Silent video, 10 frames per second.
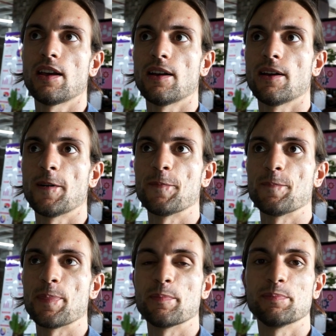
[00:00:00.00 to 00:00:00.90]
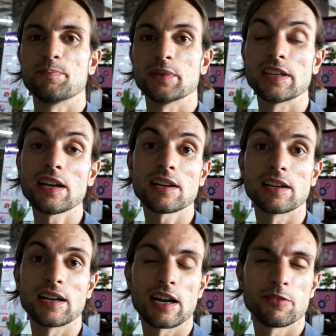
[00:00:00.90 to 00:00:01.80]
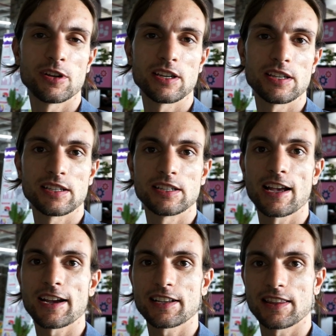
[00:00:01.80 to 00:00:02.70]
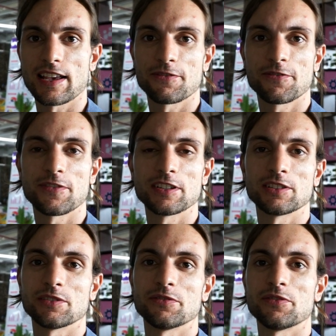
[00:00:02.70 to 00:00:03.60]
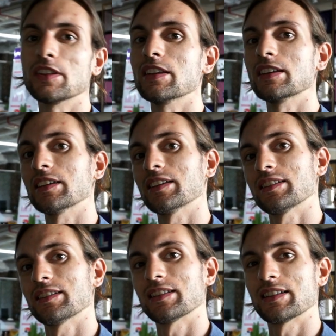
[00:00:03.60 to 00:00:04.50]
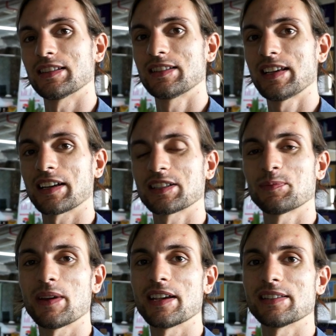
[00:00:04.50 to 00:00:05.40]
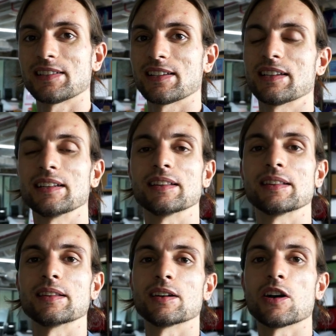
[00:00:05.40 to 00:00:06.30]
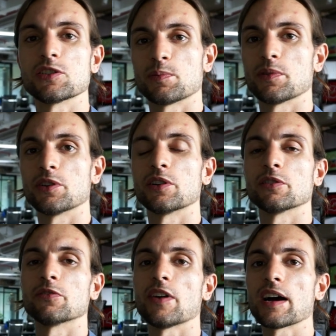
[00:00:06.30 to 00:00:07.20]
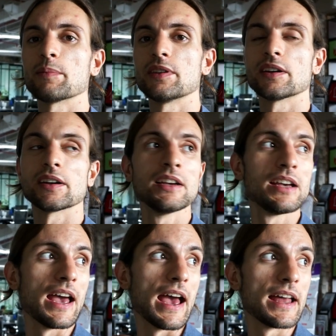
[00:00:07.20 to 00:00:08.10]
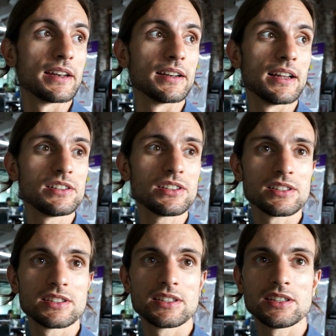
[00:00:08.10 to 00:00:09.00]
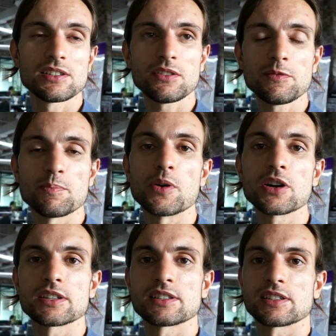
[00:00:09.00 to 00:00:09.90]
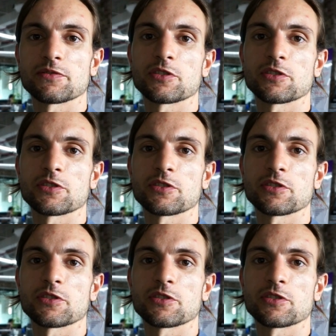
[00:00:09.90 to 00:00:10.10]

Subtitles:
But yeah, I really like that feel of the tech space and the entrepreneurial vibe here. And as you can see, there's a lot of modern stuff